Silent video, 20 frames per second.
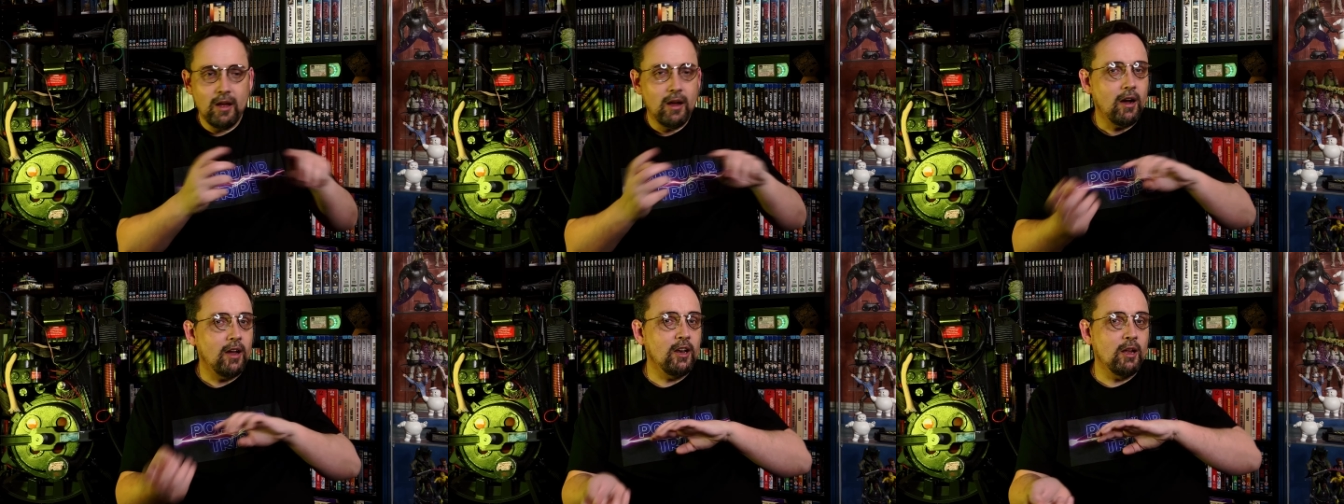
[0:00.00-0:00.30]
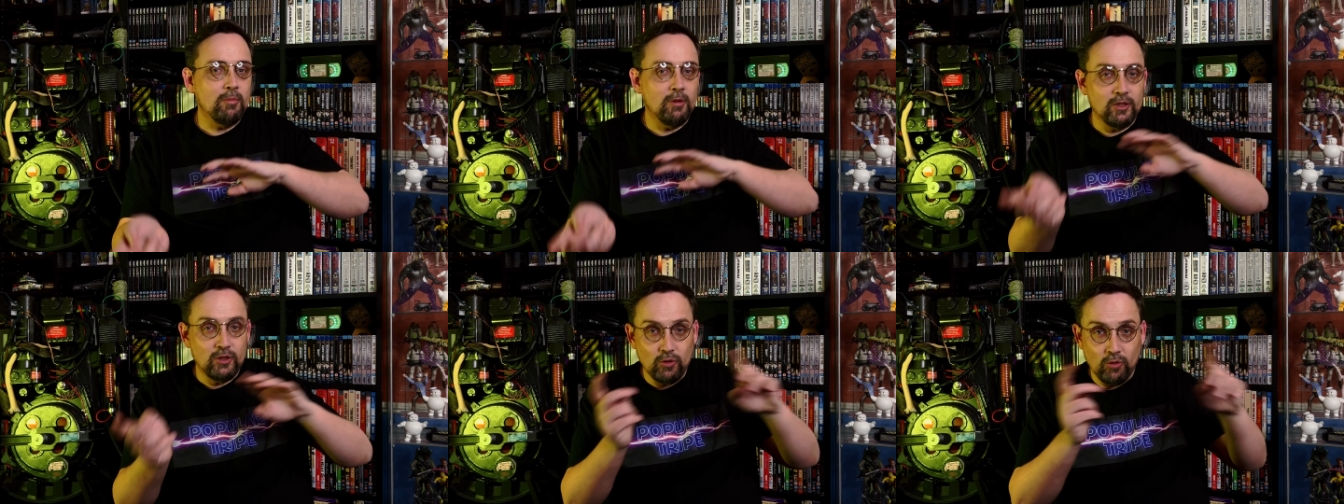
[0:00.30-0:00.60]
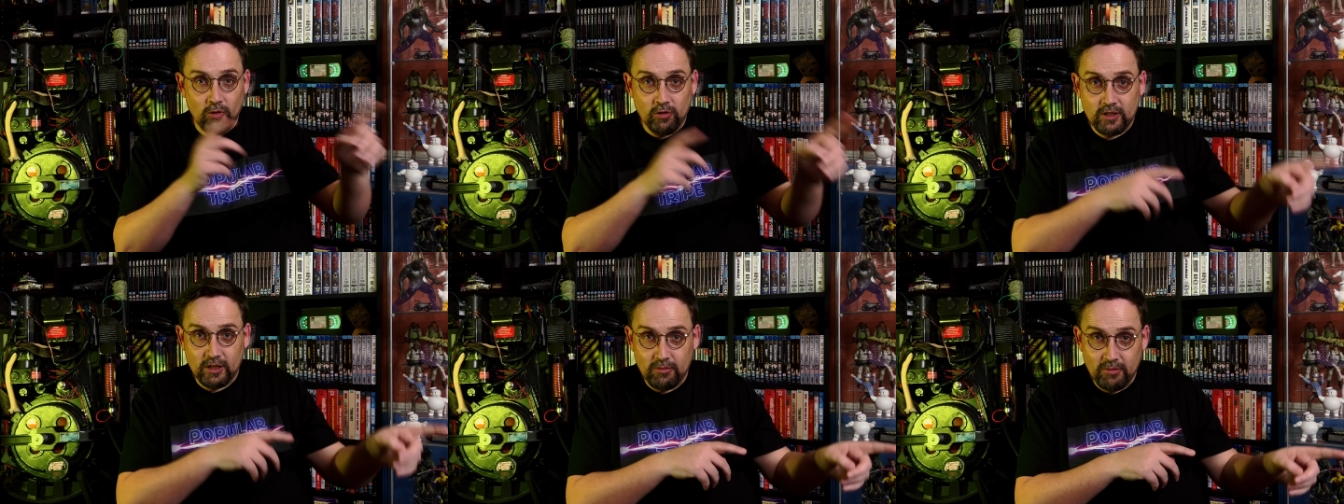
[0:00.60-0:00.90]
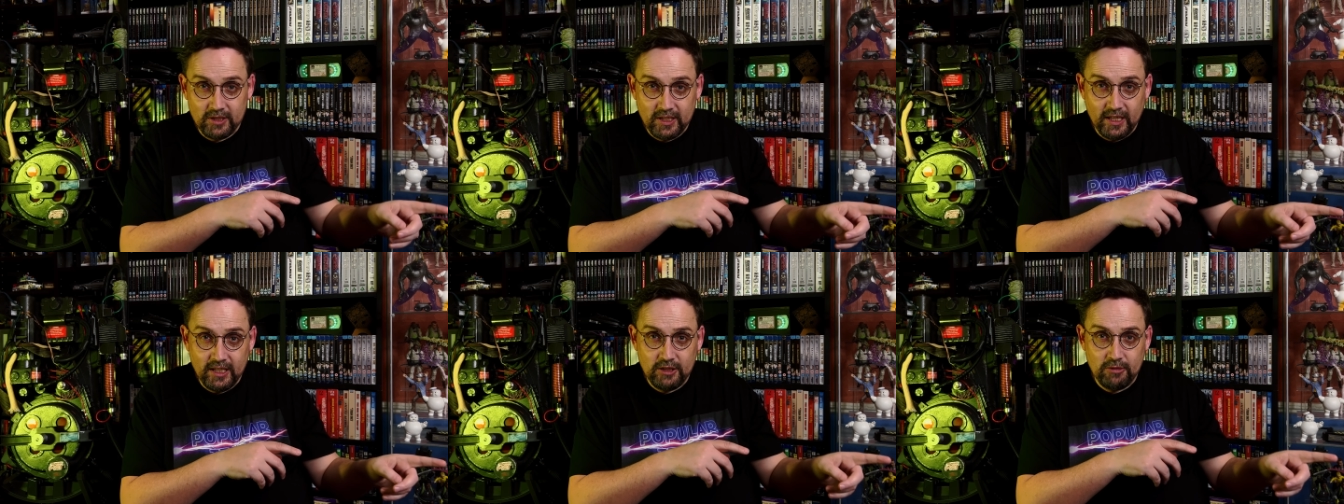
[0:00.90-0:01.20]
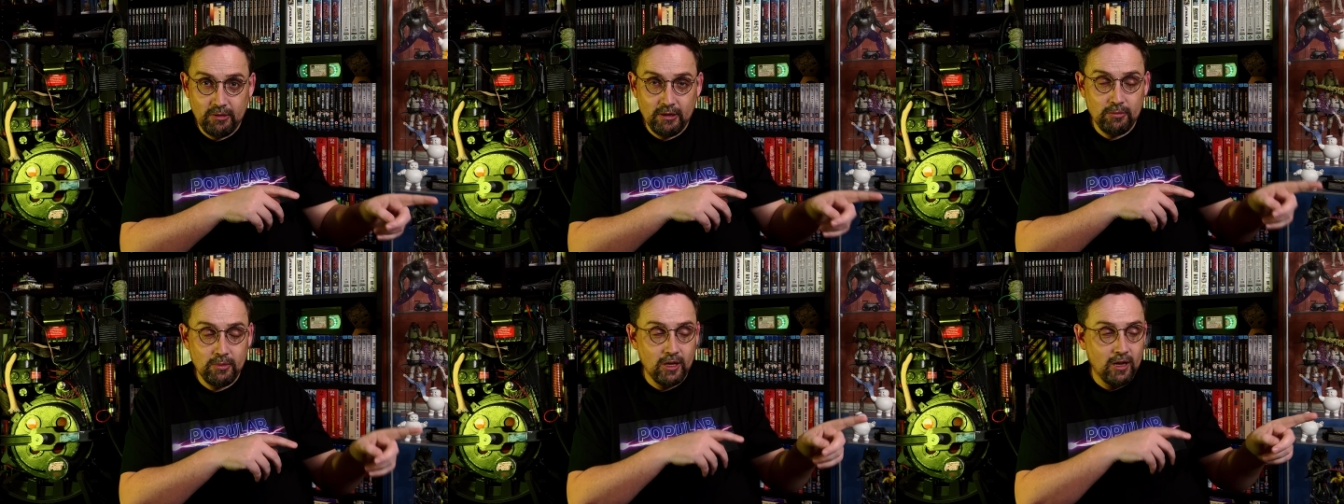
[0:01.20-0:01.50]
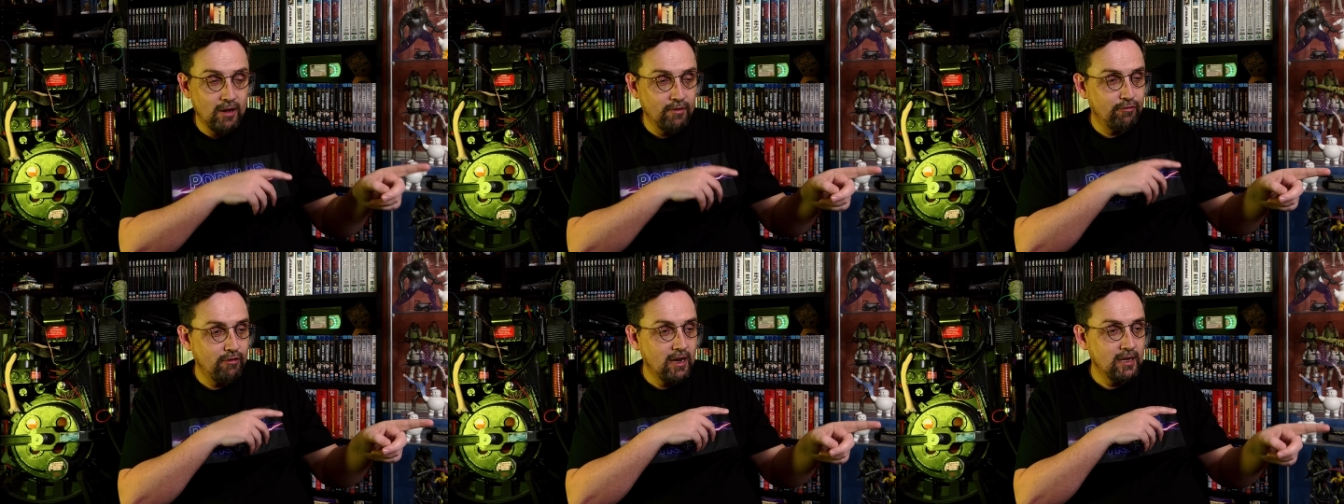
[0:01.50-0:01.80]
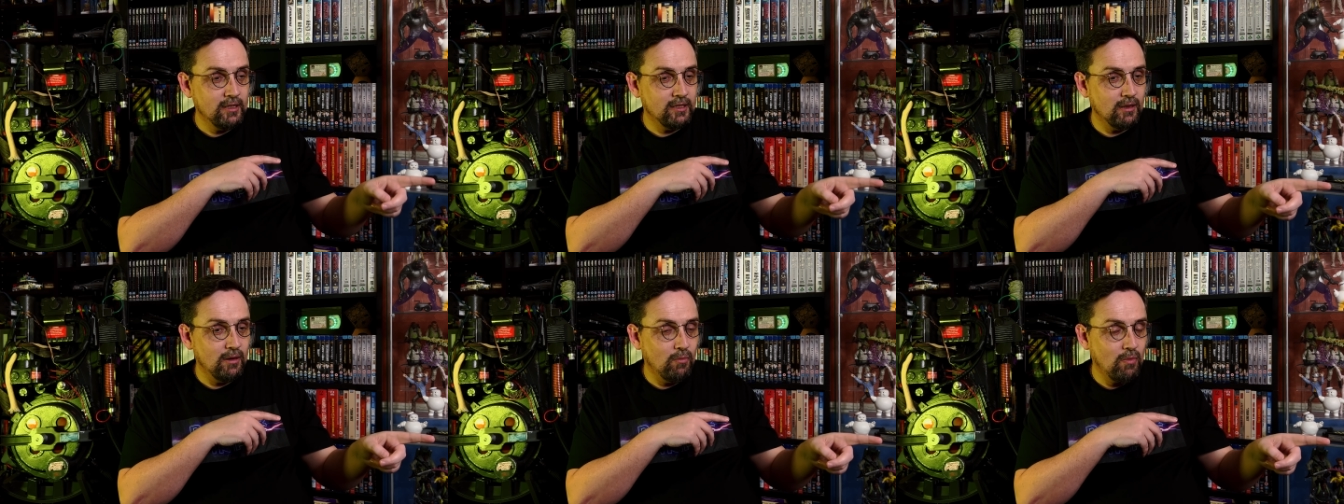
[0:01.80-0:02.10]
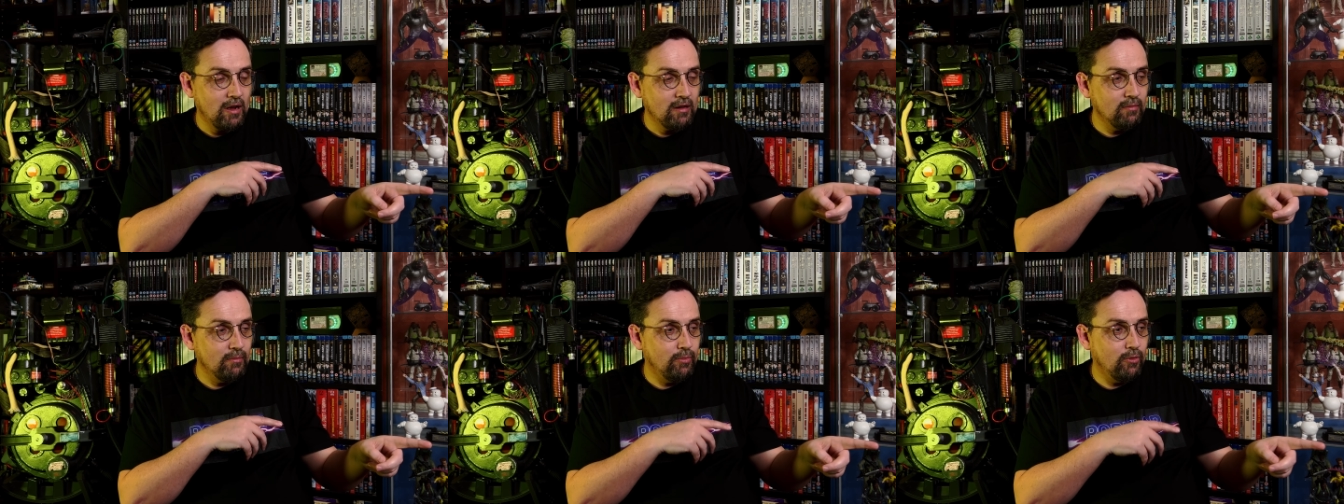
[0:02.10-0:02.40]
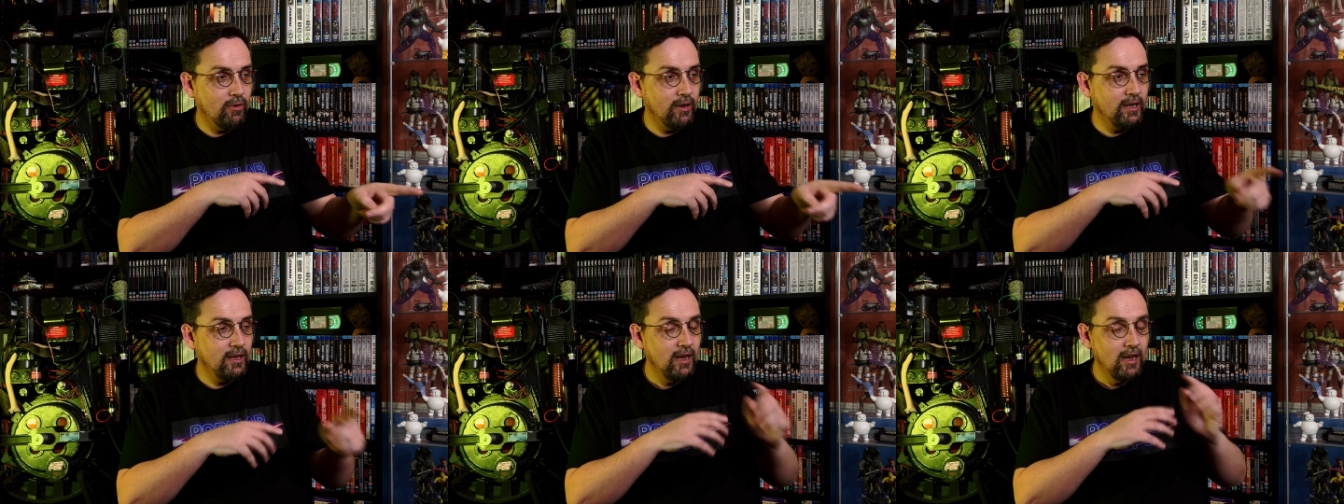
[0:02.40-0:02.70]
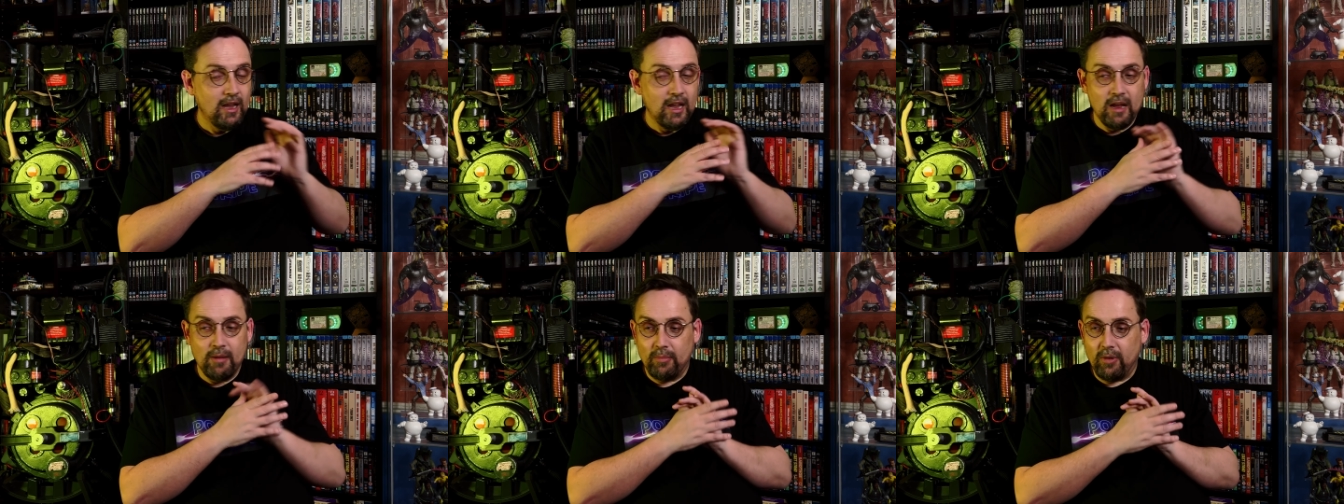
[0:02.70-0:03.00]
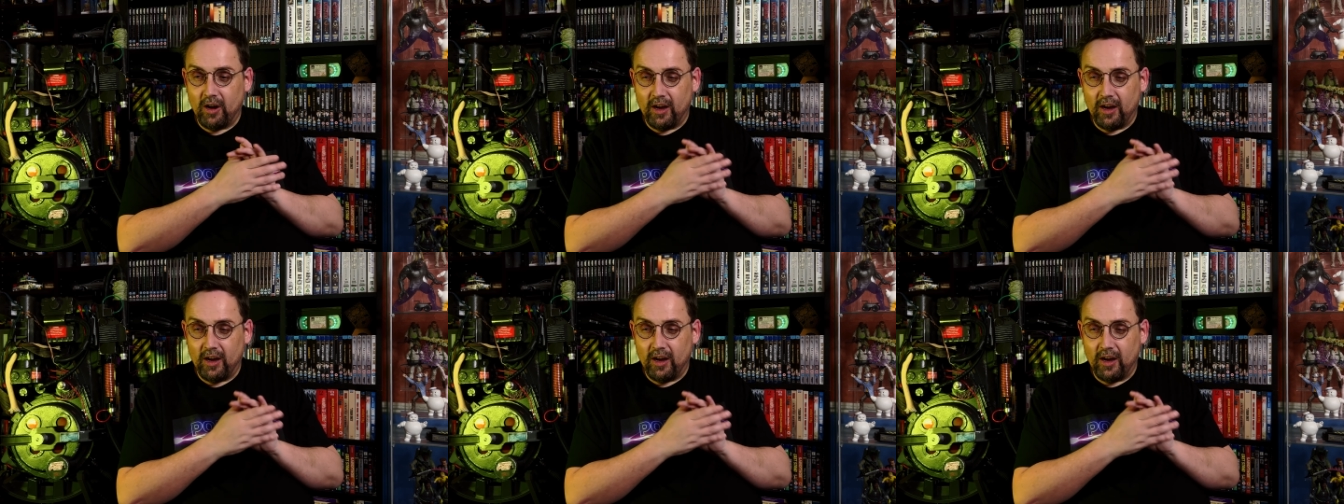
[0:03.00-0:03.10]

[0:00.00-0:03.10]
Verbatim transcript: I know my daughter was into it with her friends at one point, but